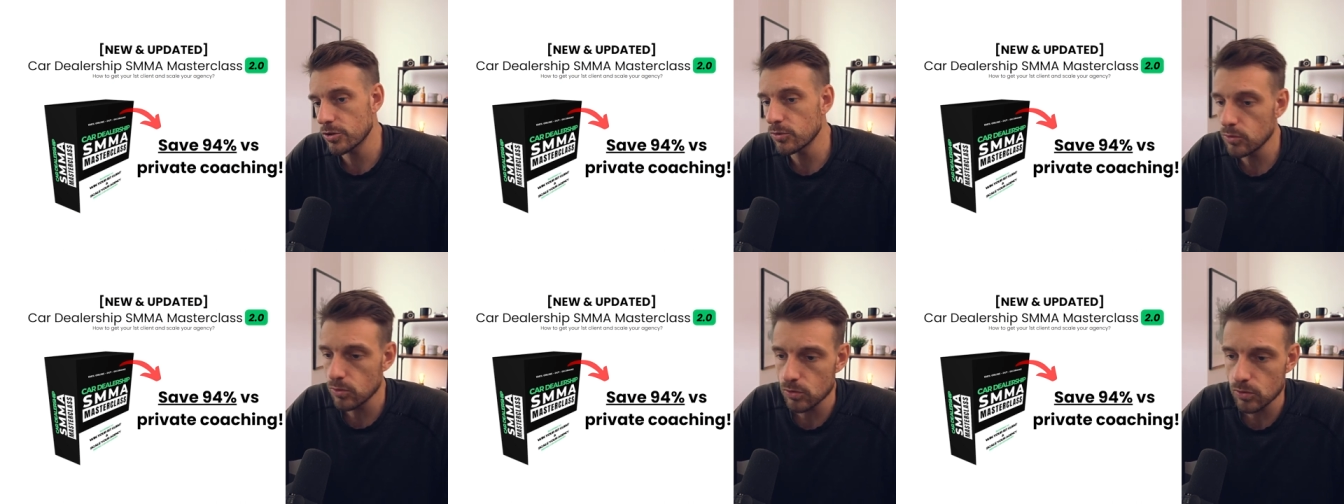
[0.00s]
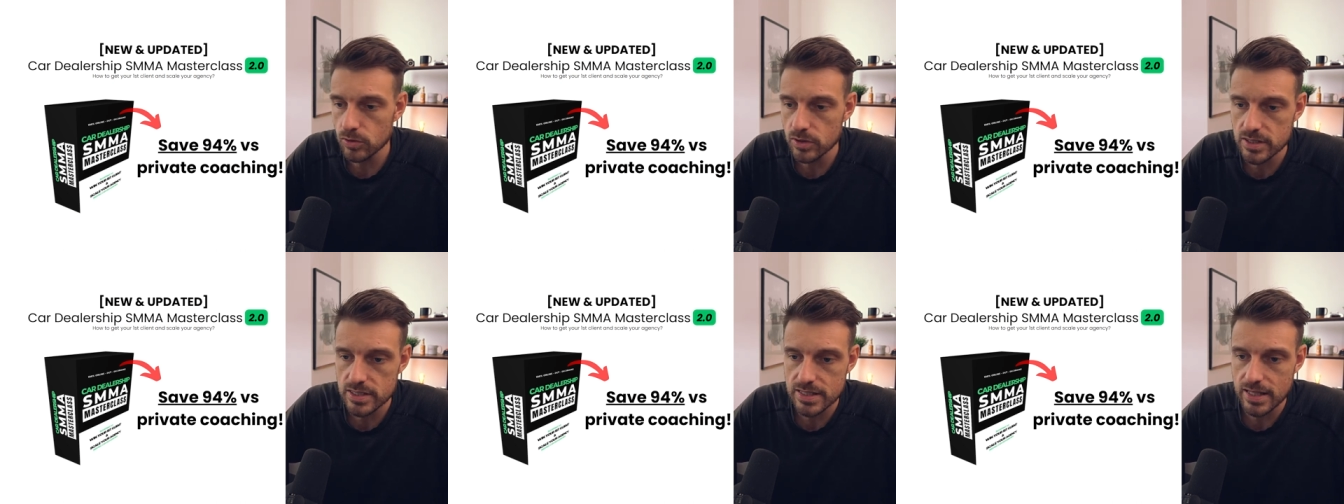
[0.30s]

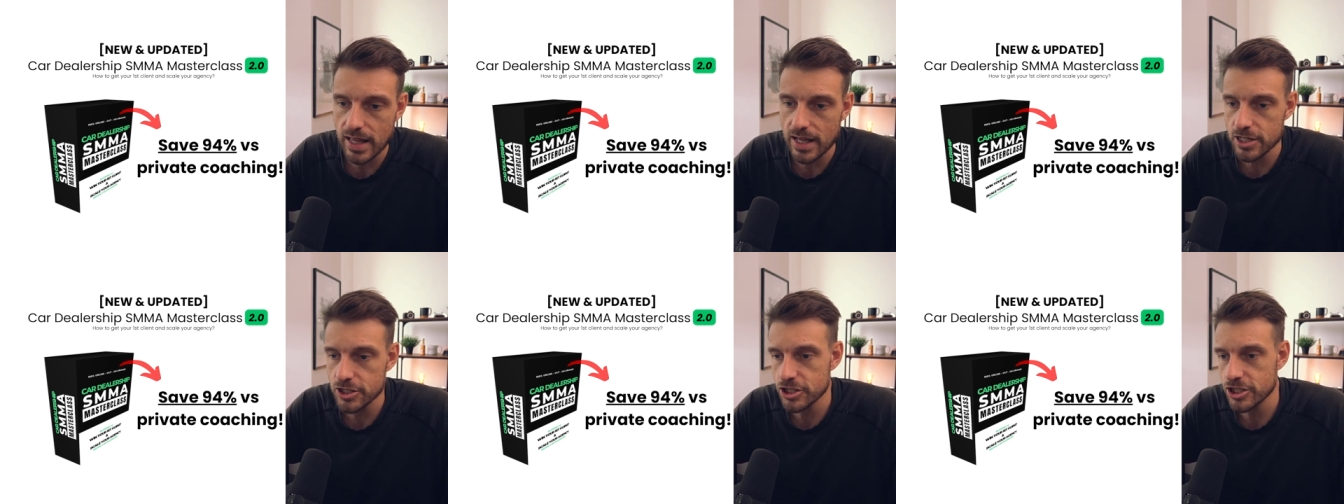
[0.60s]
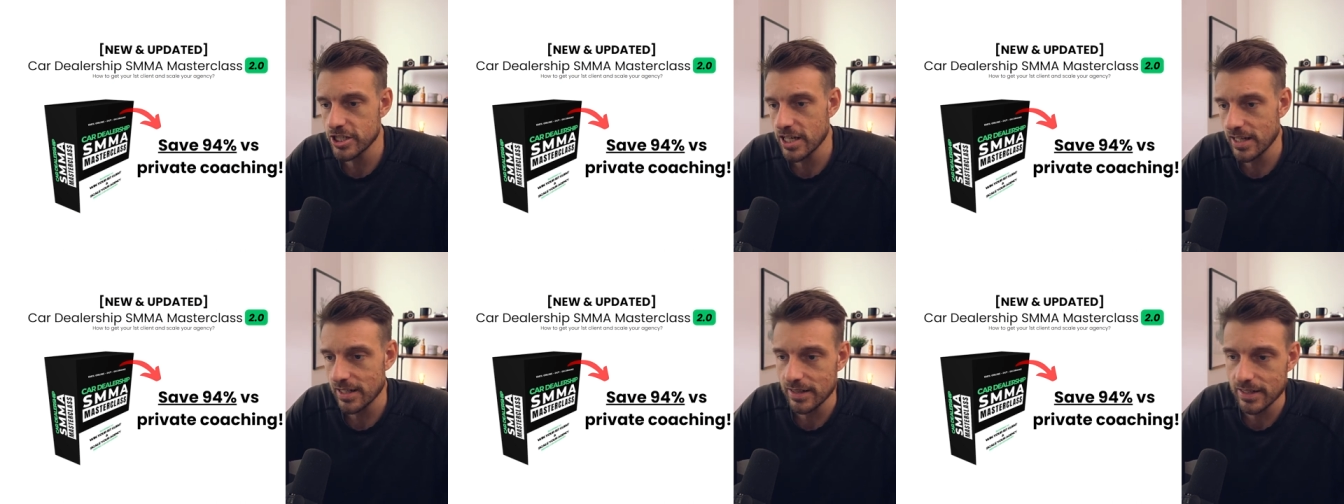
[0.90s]
tool slash
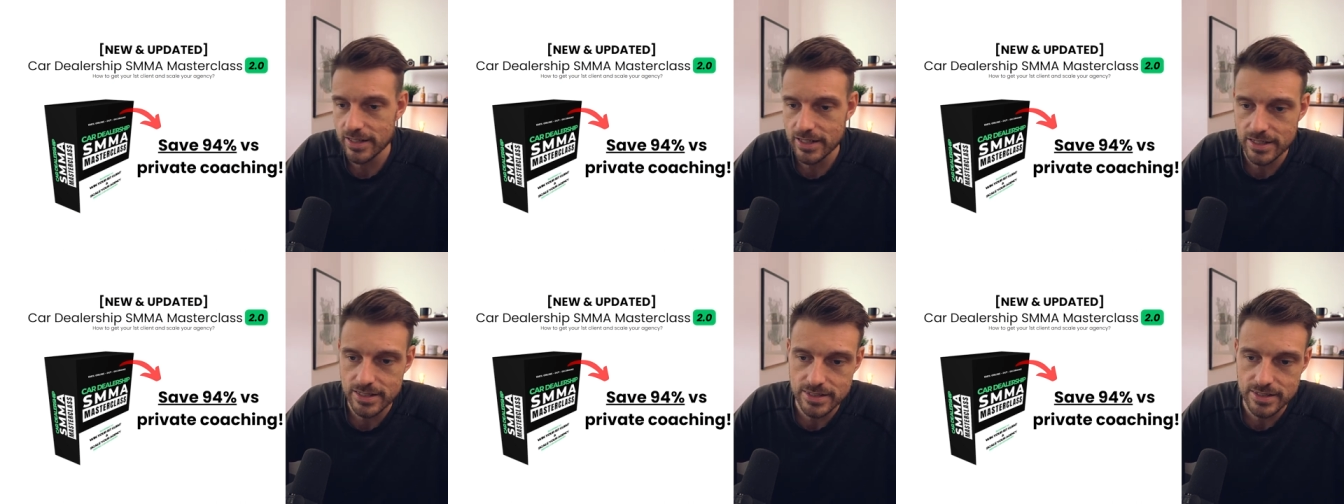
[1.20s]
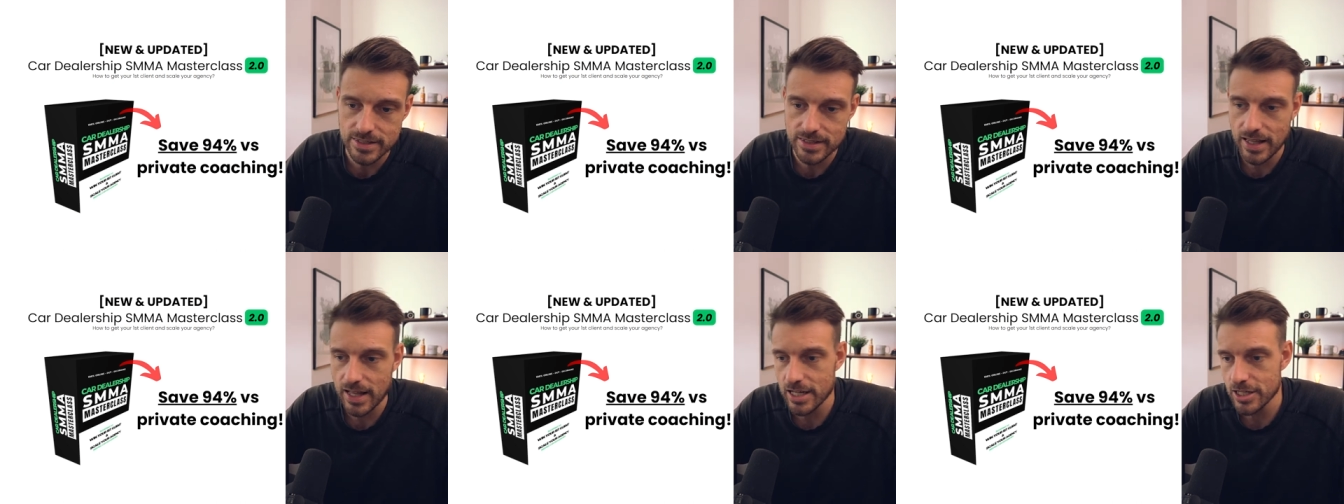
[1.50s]

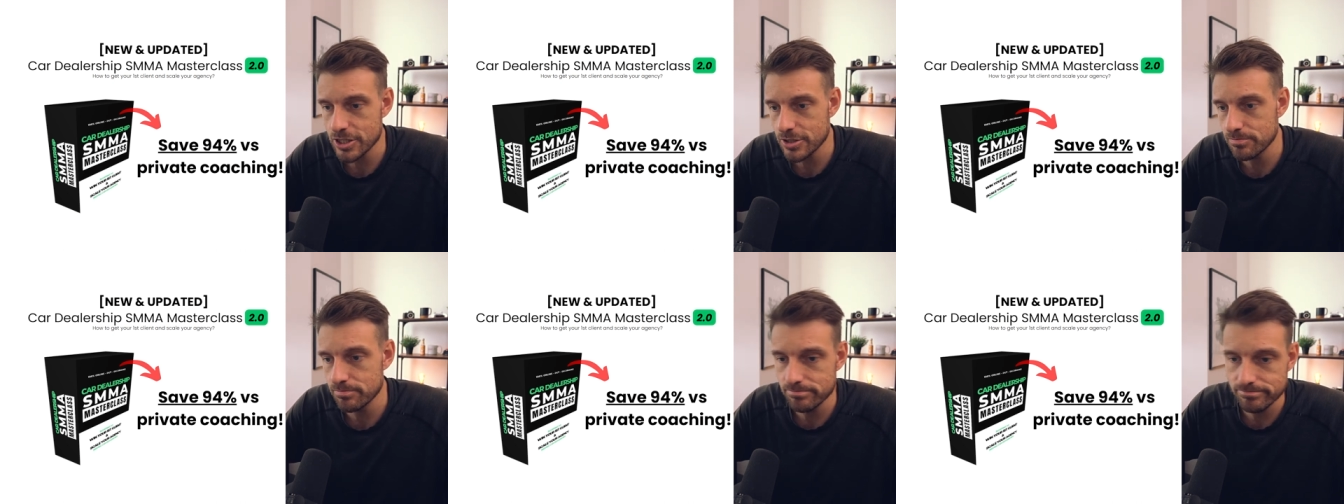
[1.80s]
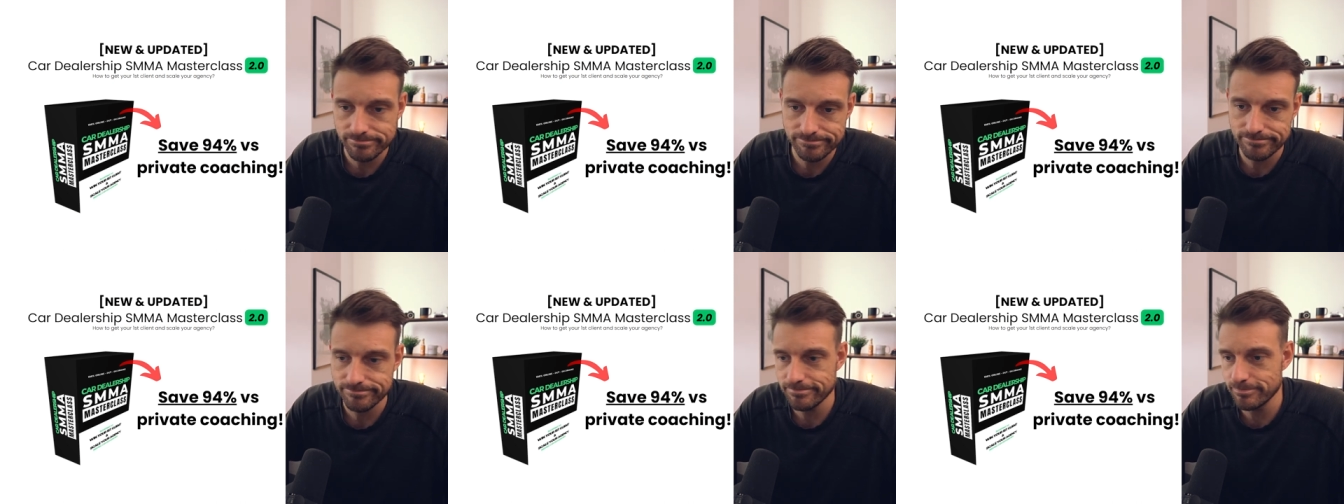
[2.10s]
checklist slash
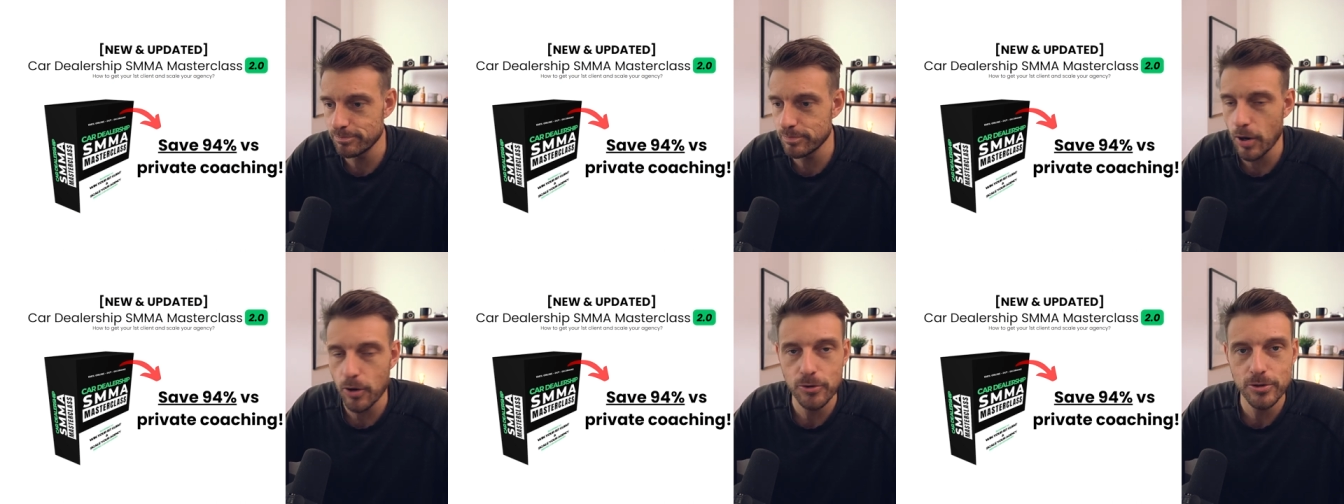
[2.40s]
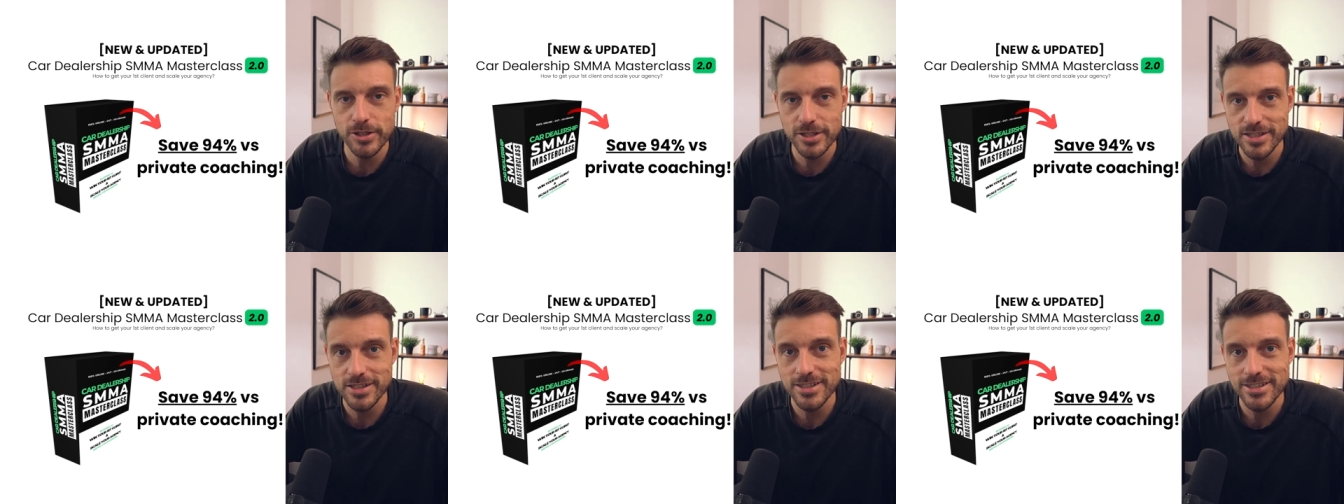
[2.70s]

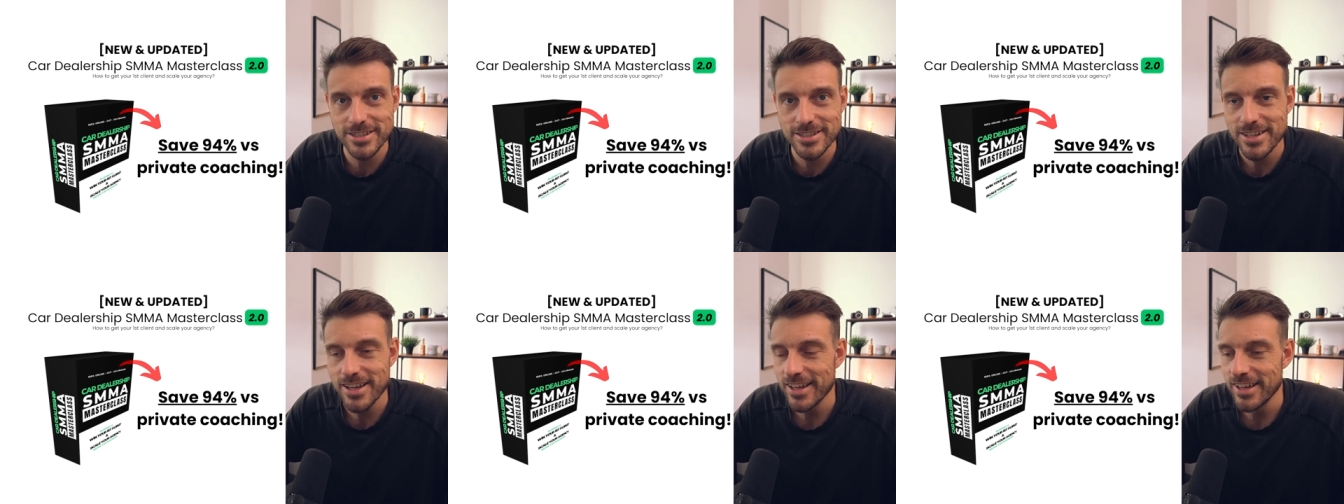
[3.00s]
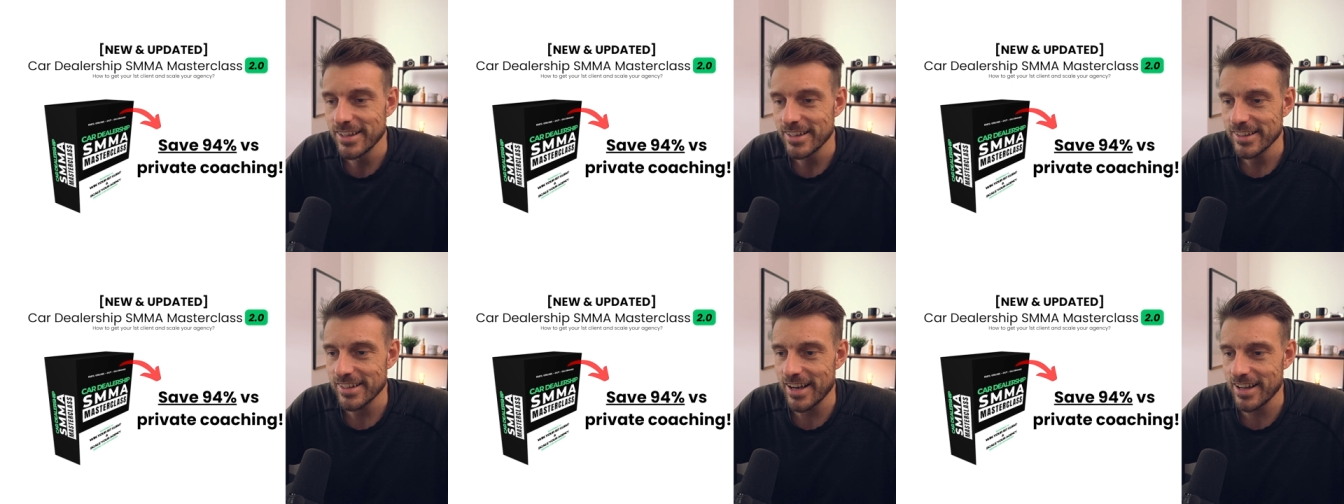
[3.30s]
bonuses
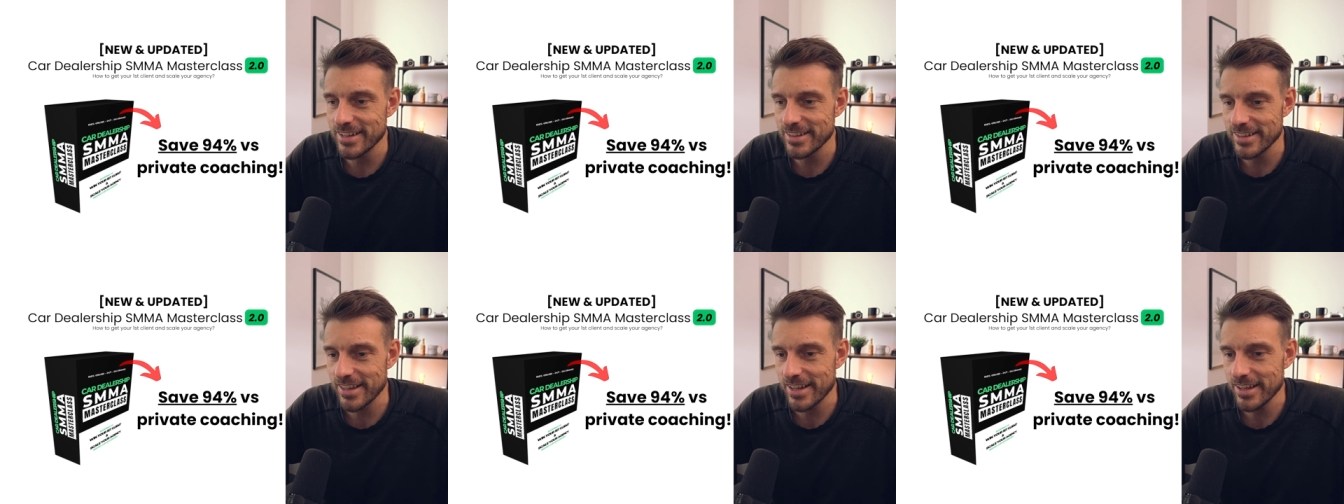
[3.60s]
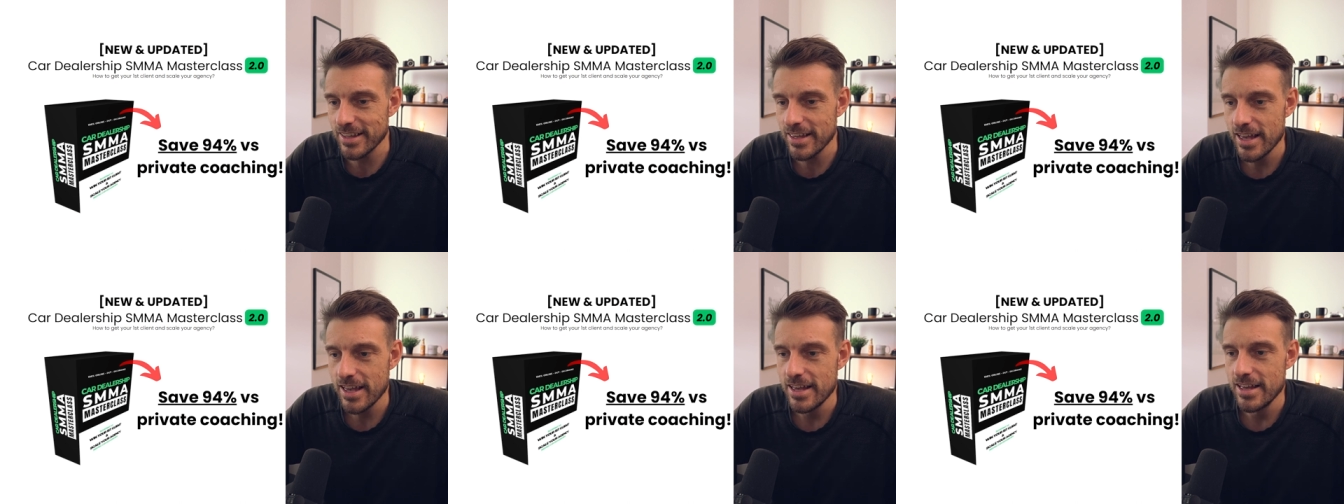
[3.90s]
kind of
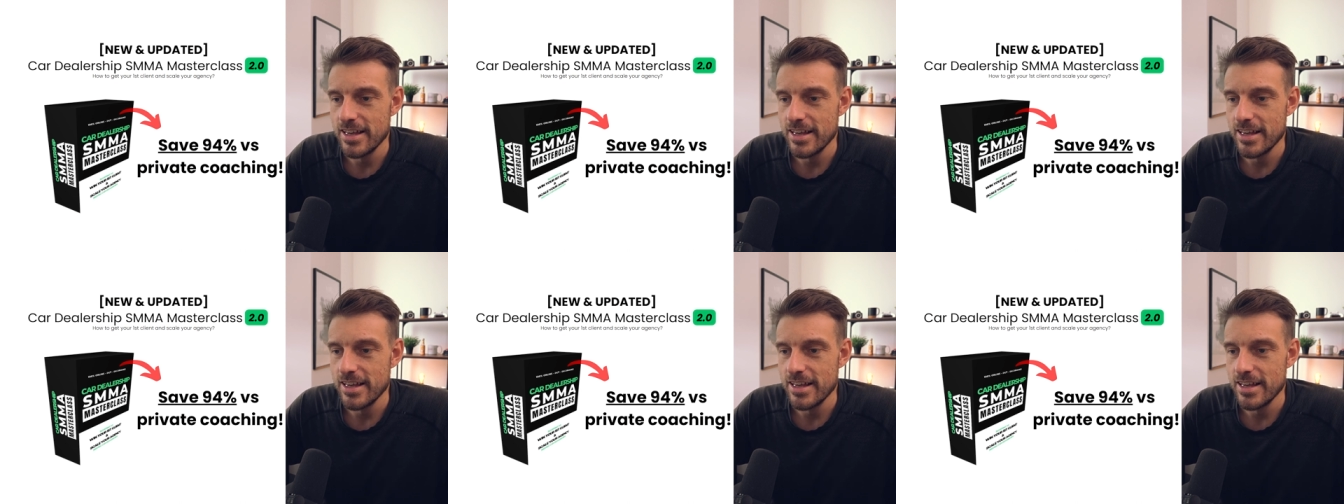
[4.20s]
thing.